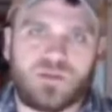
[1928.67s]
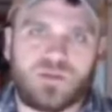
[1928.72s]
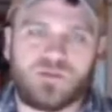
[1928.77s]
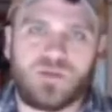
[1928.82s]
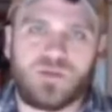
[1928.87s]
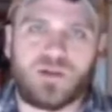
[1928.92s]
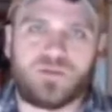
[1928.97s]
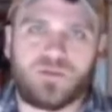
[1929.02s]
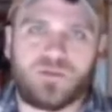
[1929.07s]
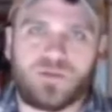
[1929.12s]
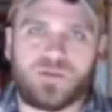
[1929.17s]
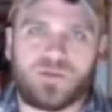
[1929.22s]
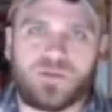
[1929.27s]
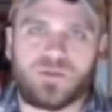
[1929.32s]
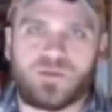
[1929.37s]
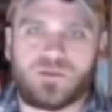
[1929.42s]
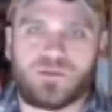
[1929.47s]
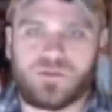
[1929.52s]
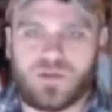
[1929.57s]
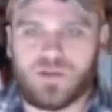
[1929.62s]
There's a lot of other
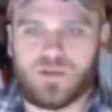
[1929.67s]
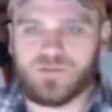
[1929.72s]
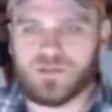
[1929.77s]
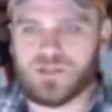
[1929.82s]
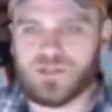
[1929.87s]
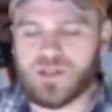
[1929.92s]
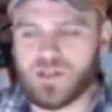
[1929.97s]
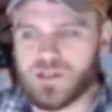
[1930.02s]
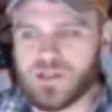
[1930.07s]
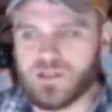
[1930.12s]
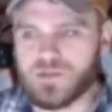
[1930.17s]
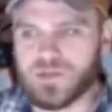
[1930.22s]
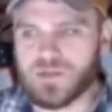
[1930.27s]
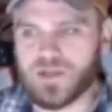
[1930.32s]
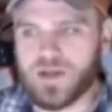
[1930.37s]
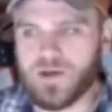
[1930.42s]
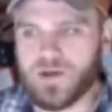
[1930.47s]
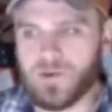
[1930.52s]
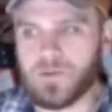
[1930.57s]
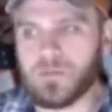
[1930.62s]
things you have to take into
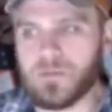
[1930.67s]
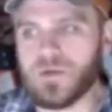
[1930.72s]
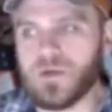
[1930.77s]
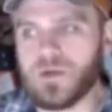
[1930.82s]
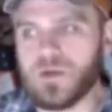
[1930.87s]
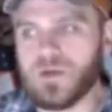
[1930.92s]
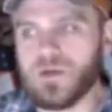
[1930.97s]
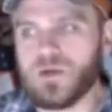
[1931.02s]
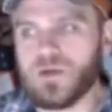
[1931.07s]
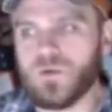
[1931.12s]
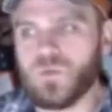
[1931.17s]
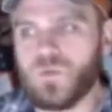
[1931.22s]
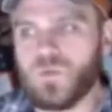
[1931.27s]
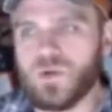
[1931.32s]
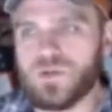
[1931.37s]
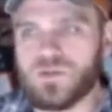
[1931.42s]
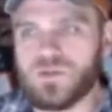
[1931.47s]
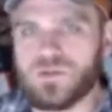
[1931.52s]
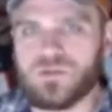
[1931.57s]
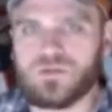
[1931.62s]
account
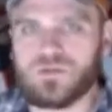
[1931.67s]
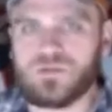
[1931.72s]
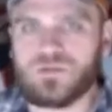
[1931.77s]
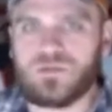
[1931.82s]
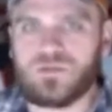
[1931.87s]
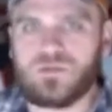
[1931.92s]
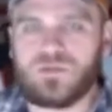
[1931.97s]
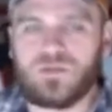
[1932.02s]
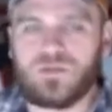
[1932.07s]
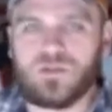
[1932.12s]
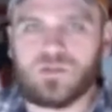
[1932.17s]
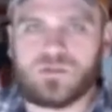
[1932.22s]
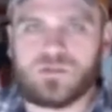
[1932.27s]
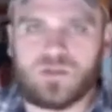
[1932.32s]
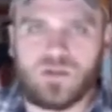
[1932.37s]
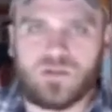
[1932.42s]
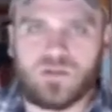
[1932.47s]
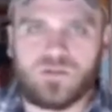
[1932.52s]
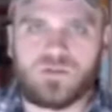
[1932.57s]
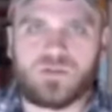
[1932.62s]
with steel
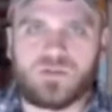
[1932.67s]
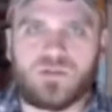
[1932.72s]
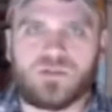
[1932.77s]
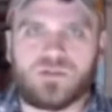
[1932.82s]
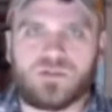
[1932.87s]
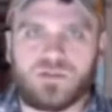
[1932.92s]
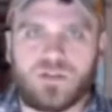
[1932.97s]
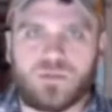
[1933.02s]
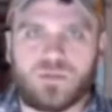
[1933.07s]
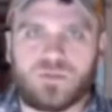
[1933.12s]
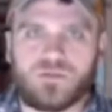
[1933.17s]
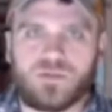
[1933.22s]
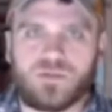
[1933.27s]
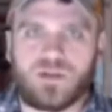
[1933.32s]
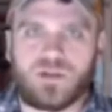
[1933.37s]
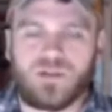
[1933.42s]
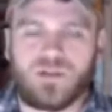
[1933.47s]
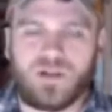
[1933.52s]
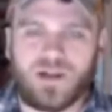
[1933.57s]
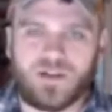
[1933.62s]
studs and SIPs,
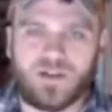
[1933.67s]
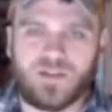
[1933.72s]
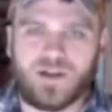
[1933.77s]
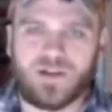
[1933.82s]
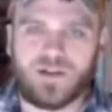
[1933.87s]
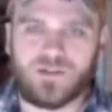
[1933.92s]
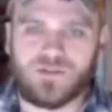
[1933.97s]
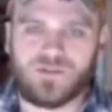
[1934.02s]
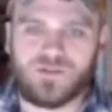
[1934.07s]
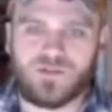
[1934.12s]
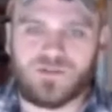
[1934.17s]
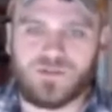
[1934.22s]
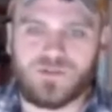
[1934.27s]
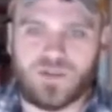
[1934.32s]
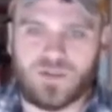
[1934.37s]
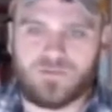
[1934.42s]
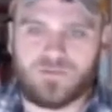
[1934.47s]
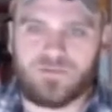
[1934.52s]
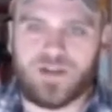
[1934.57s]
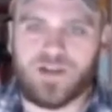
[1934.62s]
and a lot of that is just
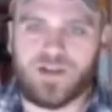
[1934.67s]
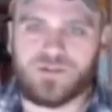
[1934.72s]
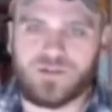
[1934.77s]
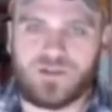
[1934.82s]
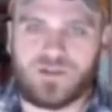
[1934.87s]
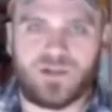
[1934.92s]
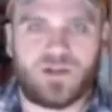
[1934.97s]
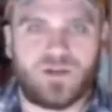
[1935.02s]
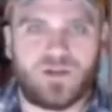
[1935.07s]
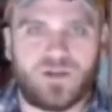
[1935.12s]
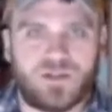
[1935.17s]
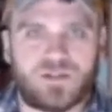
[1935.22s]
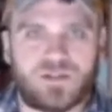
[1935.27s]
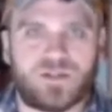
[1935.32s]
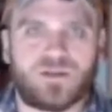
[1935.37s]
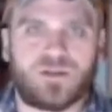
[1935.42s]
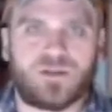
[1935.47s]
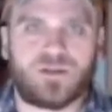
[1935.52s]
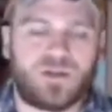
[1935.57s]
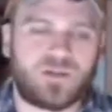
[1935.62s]
like fastening your
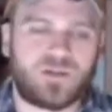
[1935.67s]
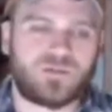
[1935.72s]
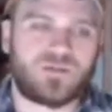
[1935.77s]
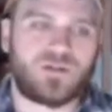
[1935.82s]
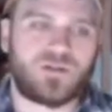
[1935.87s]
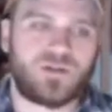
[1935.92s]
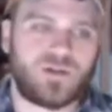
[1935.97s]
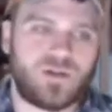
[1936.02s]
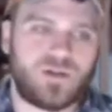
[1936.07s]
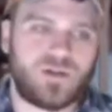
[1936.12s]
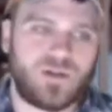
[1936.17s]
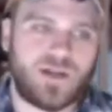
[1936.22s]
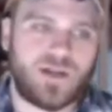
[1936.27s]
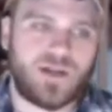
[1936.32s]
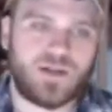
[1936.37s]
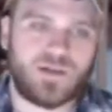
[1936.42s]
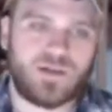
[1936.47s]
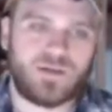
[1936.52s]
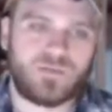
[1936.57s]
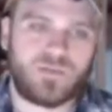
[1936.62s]
interior and exterior
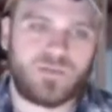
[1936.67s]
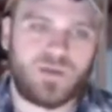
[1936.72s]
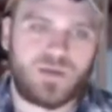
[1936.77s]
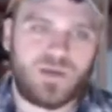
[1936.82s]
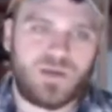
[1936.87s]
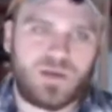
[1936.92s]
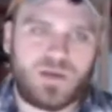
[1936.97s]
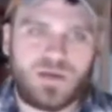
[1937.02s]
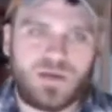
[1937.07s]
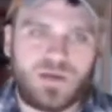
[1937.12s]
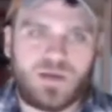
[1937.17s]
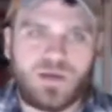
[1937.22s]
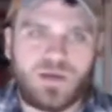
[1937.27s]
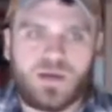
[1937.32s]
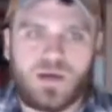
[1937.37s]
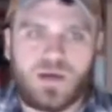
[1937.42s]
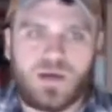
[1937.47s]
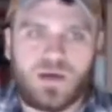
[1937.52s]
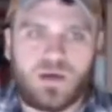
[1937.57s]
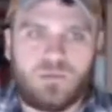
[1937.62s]
cladding.
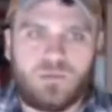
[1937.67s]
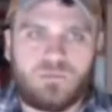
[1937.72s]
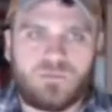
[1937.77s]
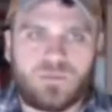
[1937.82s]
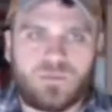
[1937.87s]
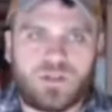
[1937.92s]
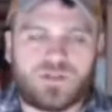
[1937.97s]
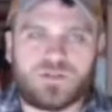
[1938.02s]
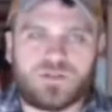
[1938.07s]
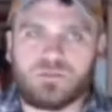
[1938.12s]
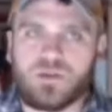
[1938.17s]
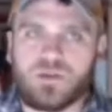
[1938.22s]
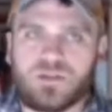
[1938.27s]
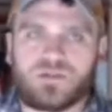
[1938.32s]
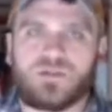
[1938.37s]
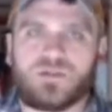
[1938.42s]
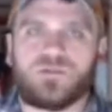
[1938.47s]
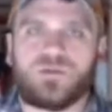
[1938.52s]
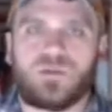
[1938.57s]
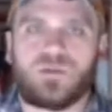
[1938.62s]
It just makes
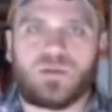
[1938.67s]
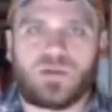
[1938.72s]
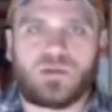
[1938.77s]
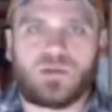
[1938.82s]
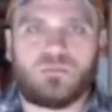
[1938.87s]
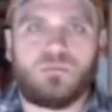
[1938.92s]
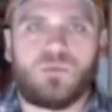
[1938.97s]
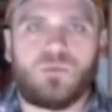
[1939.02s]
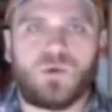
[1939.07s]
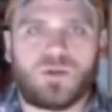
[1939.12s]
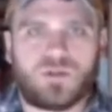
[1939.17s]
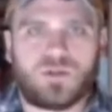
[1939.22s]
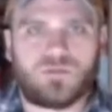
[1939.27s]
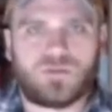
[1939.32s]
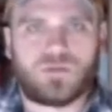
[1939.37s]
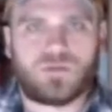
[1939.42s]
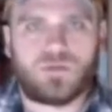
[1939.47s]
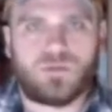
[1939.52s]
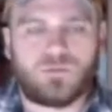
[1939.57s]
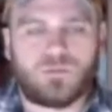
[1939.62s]
everything more
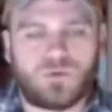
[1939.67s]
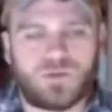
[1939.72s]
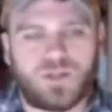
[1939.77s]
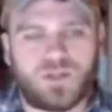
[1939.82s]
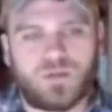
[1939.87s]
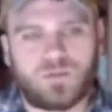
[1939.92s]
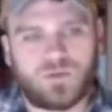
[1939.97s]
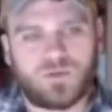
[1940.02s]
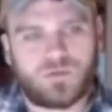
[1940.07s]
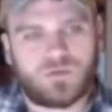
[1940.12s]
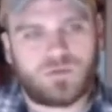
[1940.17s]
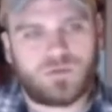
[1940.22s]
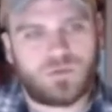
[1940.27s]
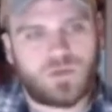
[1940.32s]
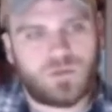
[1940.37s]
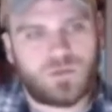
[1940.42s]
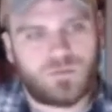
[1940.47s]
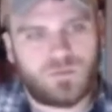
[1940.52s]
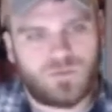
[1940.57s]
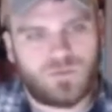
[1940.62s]
difficult, more time
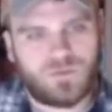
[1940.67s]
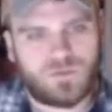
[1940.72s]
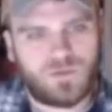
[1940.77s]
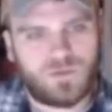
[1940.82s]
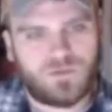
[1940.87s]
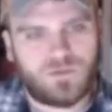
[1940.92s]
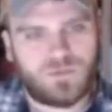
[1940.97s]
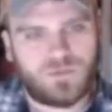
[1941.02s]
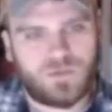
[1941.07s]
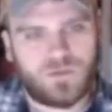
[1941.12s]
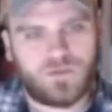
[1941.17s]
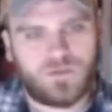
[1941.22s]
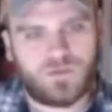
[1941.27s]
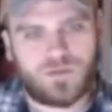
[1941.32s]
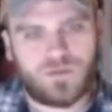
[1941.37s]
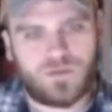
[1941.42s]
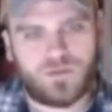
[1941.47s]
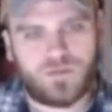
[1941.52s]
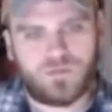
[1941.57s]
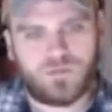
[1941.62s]
consuming as far as I'm
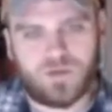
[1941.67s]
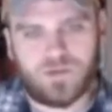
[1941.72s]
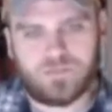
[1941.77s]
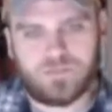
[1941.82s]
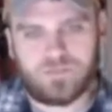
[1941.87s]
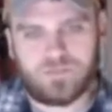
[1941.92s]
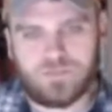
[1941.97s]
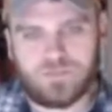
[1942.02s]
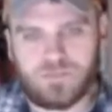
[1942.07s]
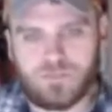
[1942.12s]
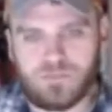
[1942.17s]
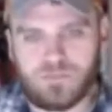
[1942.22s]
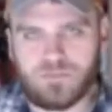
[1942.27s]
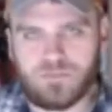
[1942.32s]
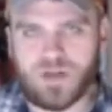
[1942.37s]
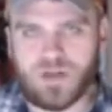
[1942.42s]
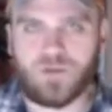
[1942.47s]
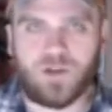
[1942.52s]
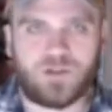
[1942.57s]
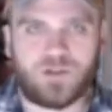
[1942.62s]
concerned, but
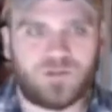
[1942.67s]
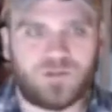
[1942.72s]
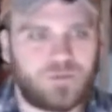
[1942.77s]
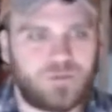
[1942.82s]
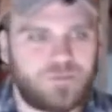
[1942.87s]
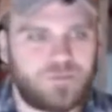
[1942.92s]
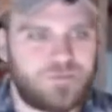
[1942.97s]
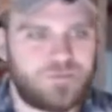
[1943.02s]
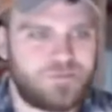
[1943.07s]
Bob likes them.